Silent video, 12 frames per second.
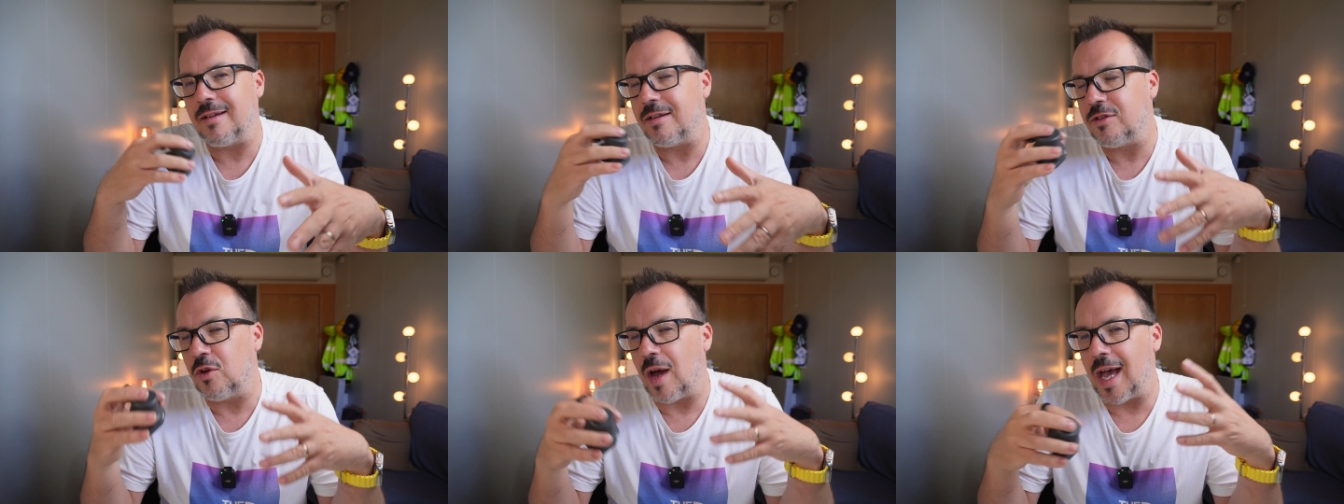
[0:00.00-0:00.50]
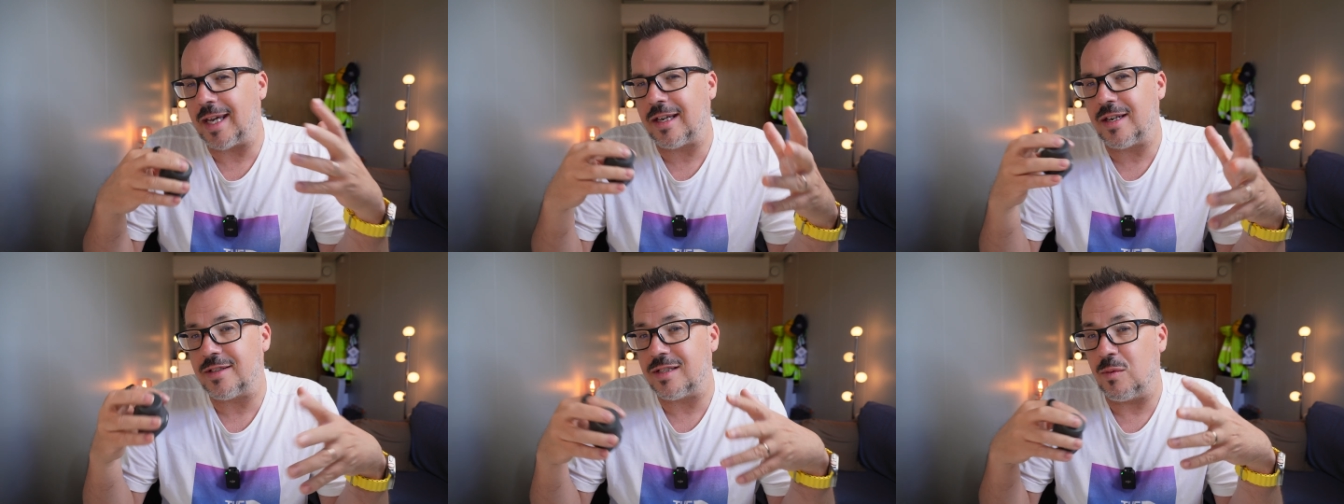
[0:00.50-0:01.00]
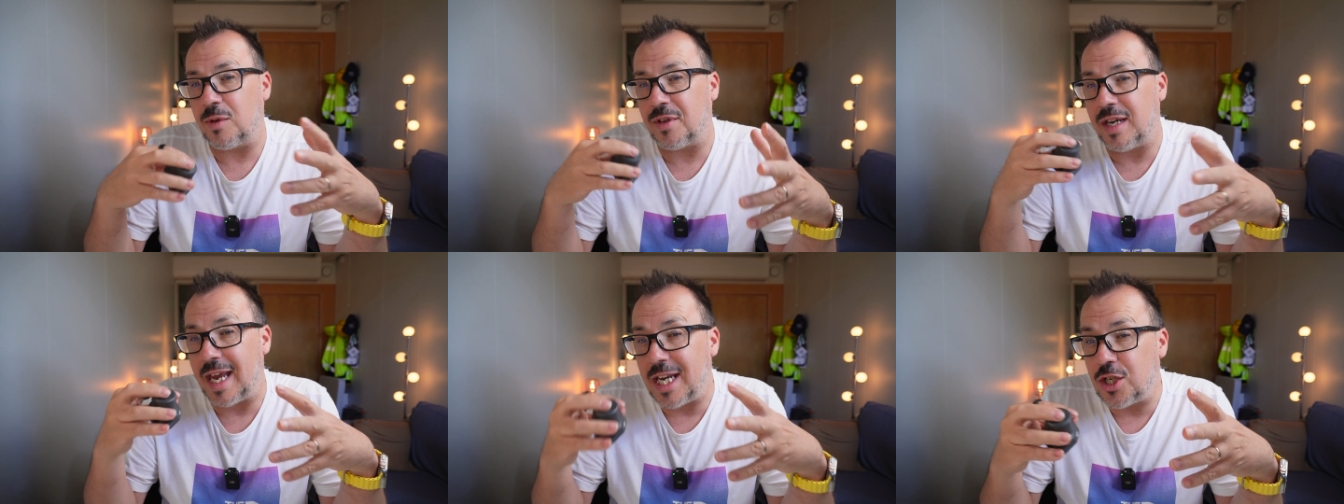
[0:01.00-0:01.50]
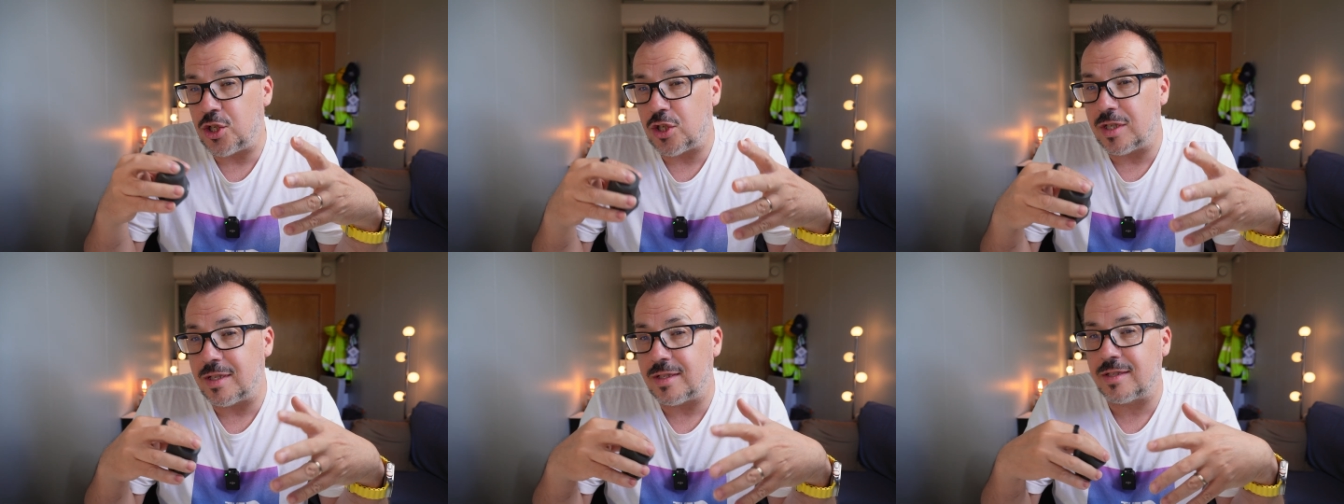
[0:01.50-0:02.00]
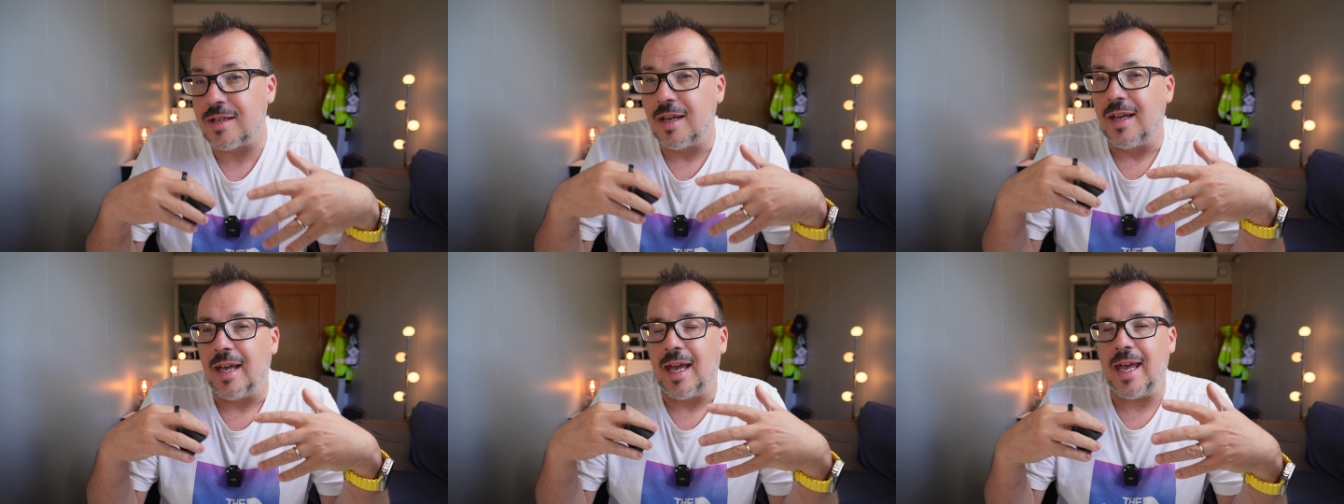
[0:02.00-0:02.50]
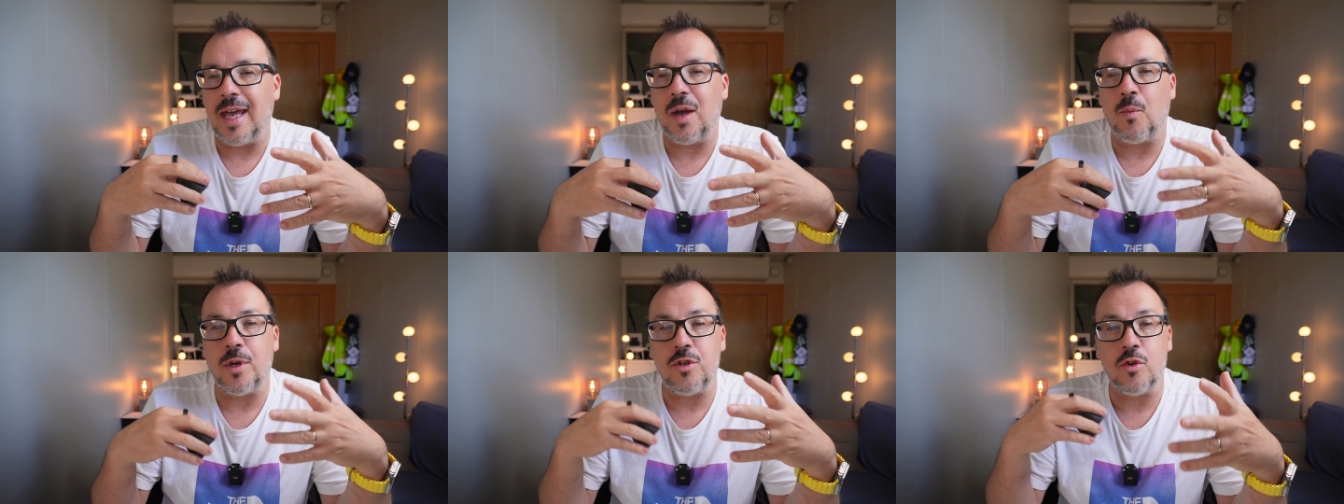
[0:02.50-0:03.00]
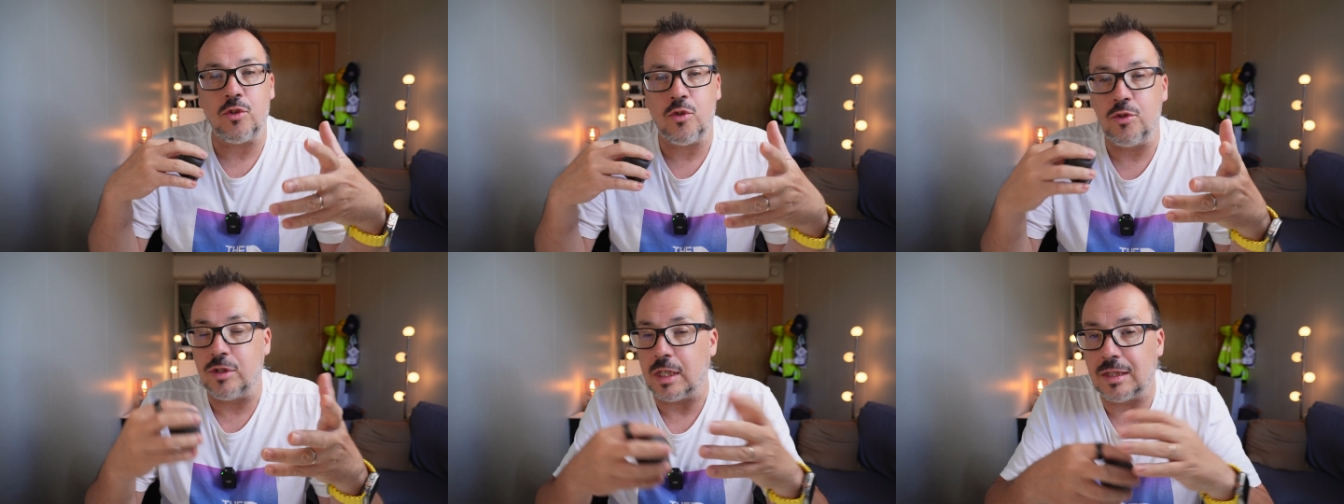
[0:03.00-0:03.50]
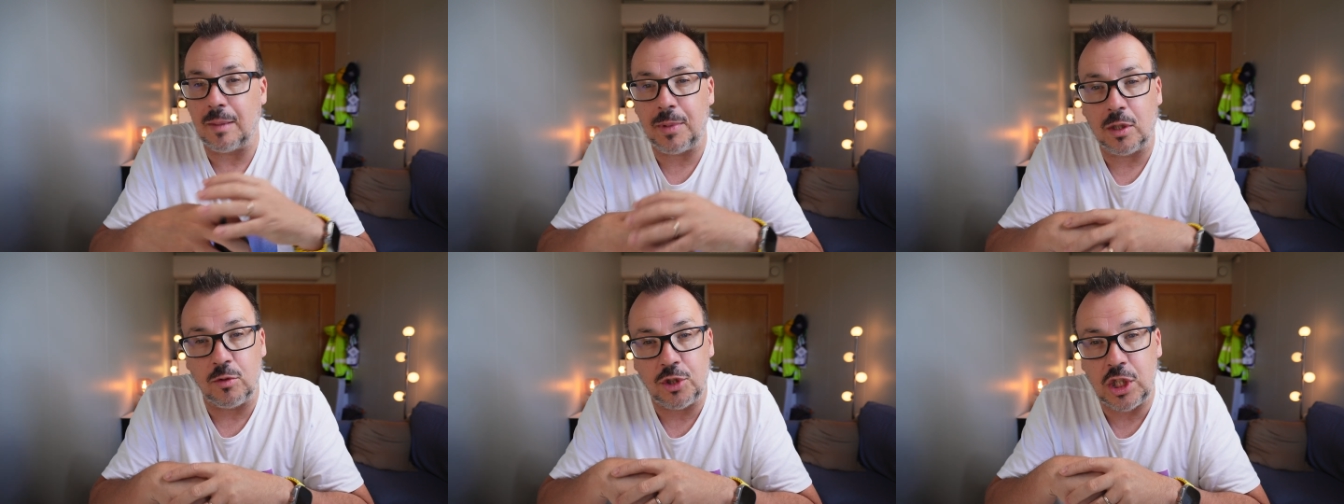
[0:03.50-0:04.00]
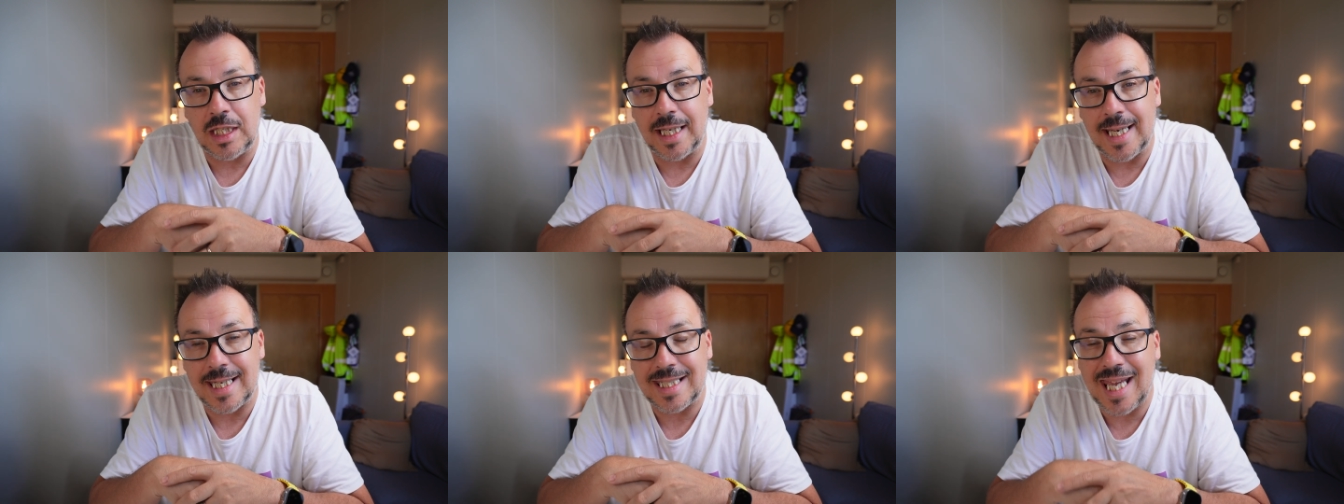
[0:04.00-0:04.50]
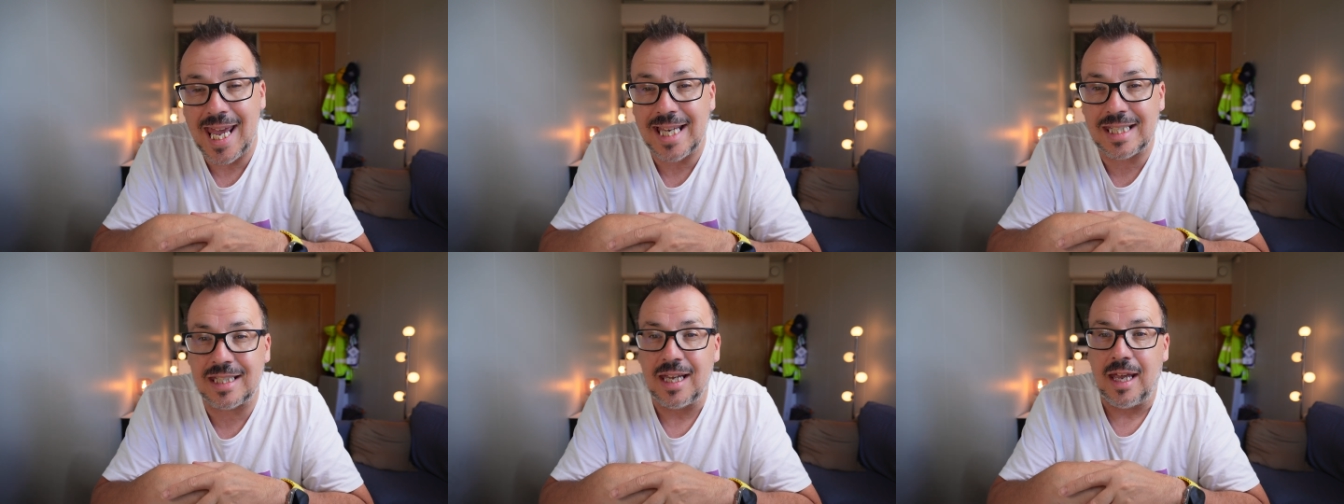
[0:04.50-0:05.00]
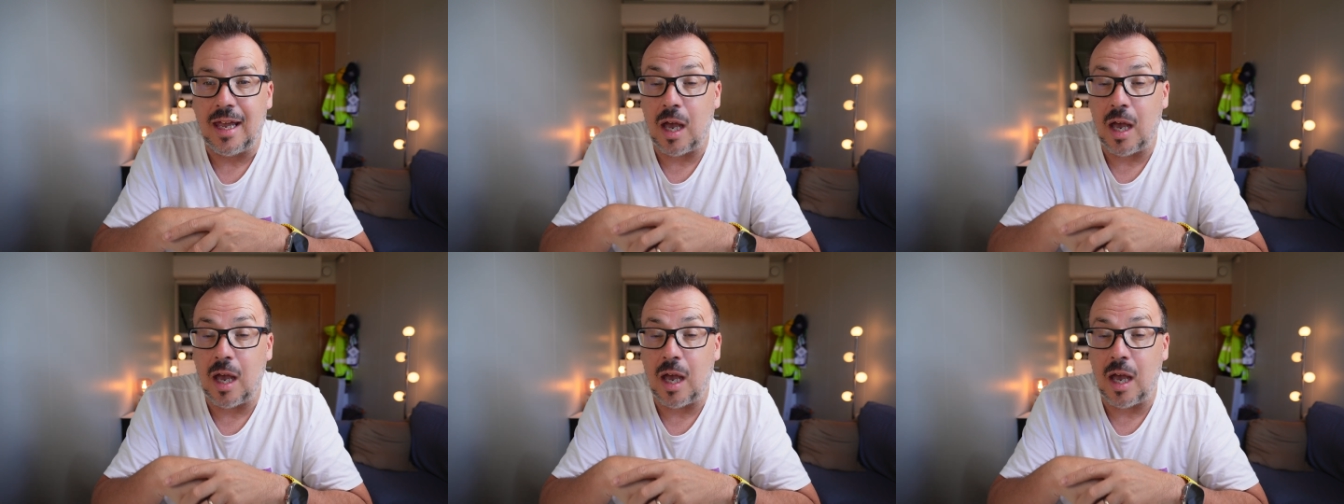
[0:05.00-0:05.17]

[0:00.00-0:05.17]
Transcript: you know, accuracy within inches when you're using typical GNSS.